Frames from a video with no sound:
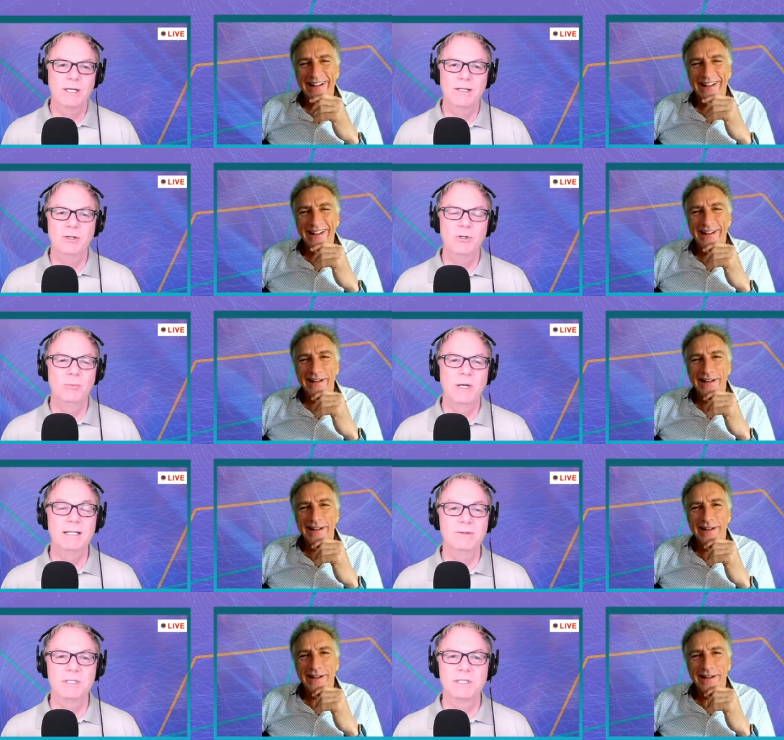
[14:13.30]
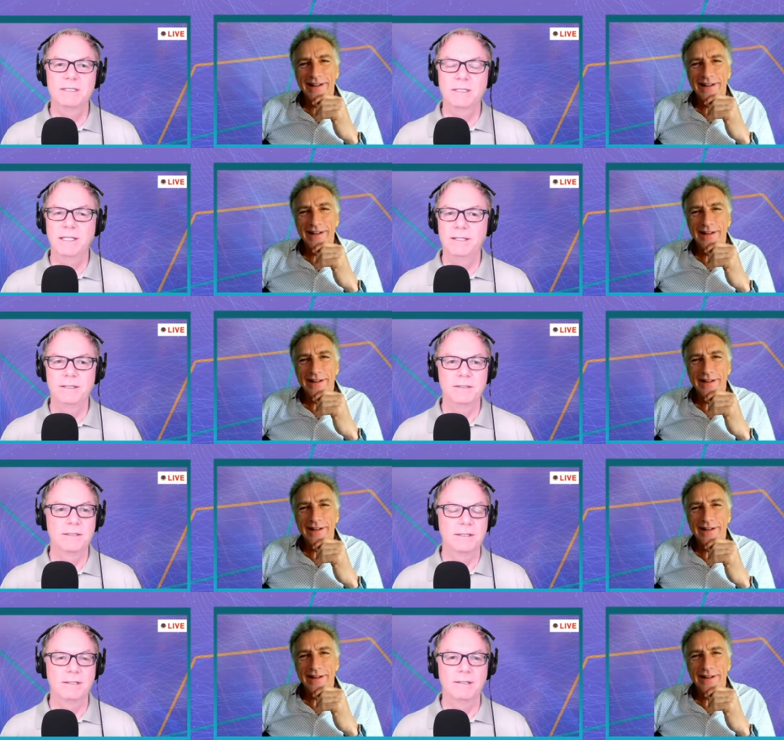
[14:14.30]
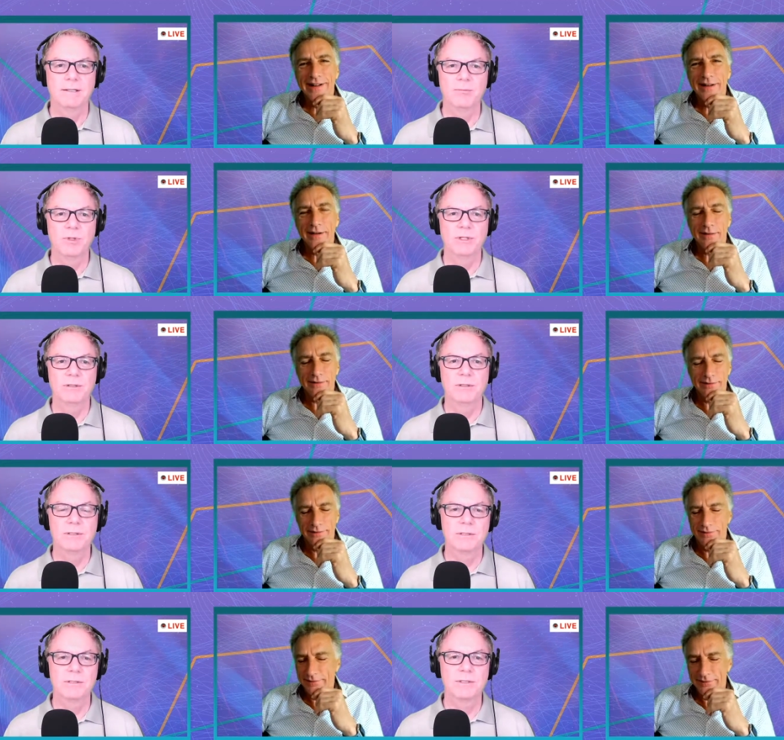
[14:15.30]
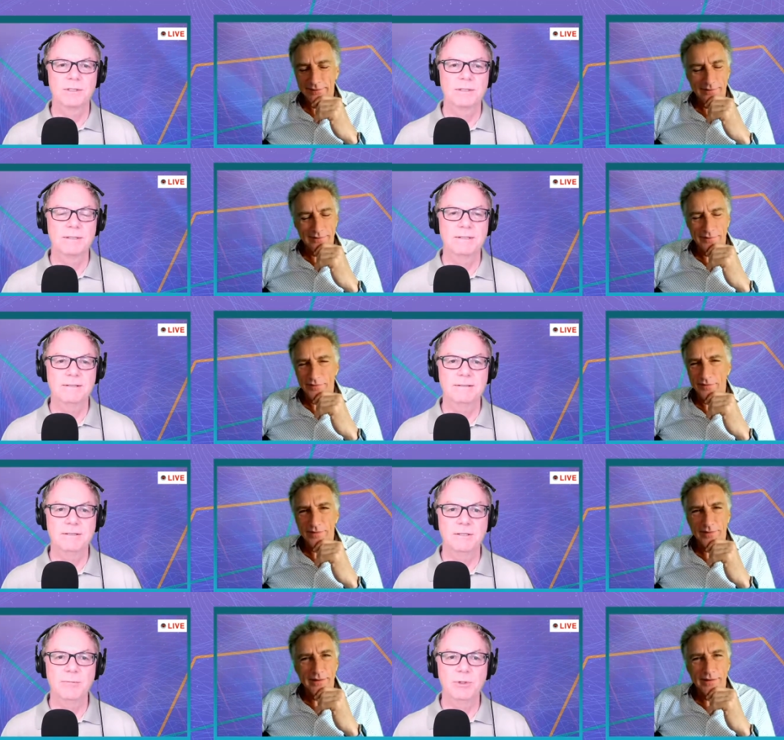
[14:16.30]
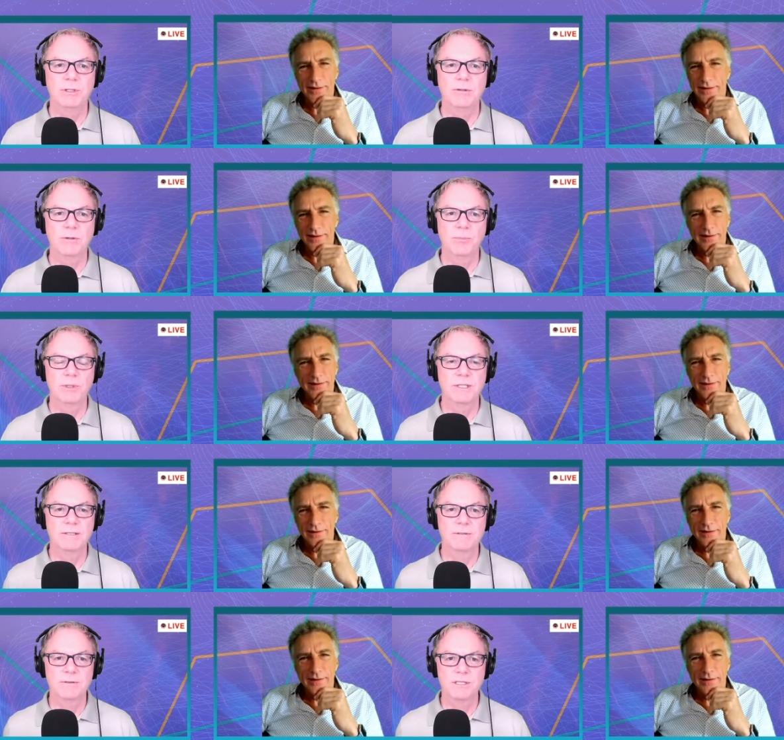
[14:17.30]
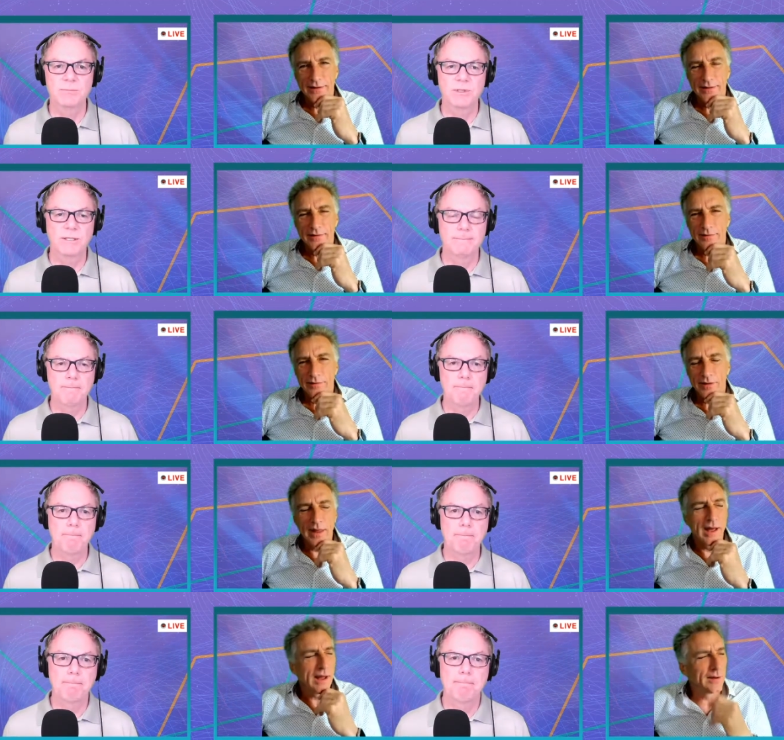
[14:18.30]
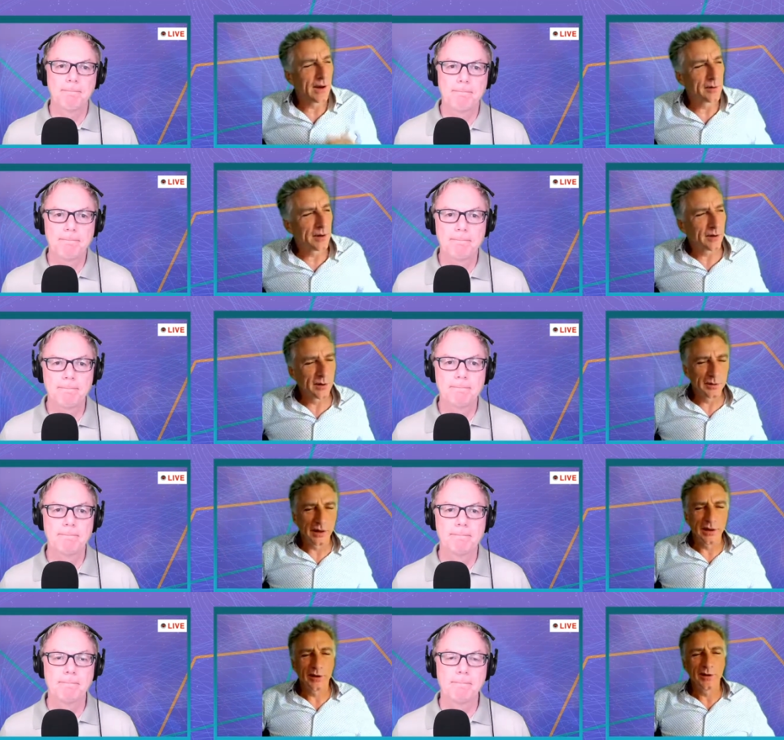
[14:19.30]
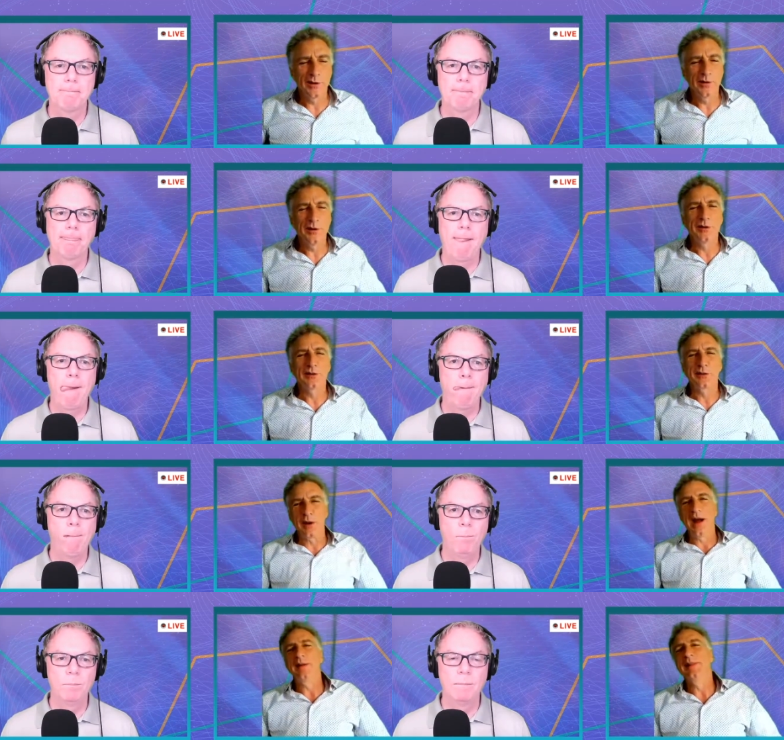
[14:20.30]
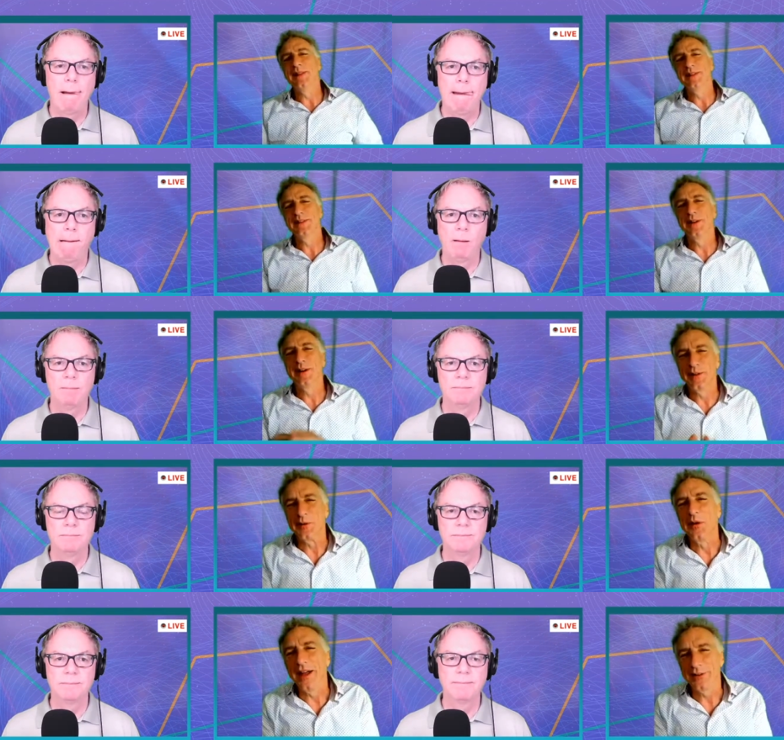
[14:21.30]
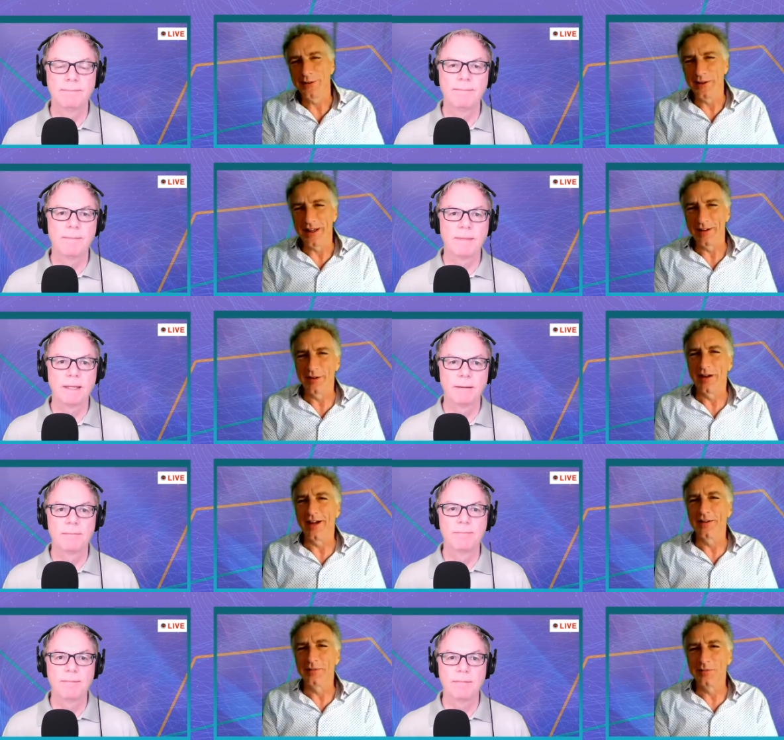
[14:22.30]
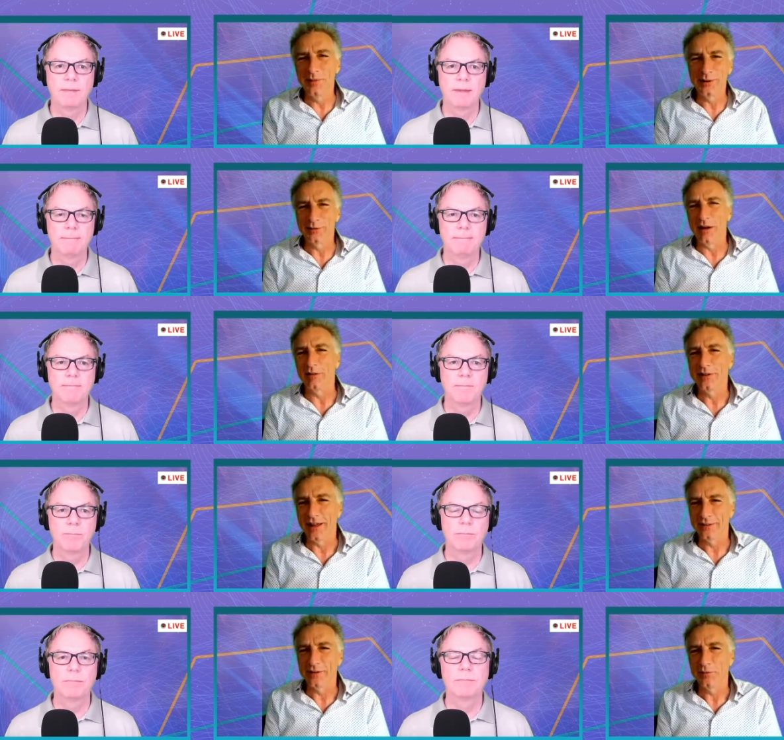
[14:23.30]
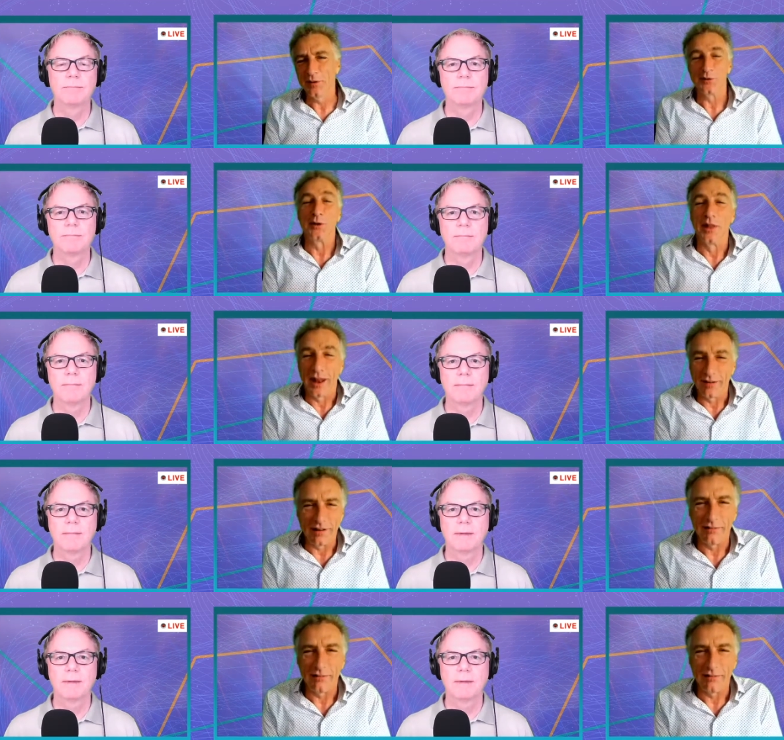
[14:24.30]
Speaker 1: at home, I don't see a lid on this thing. I mean, this is uh, unlimited growth potential. It seems like.
Speaker 2: Yeah, I, I really agree with that. You know, you, you described the scenario that we actually have a, a piece of advertising. We don't do a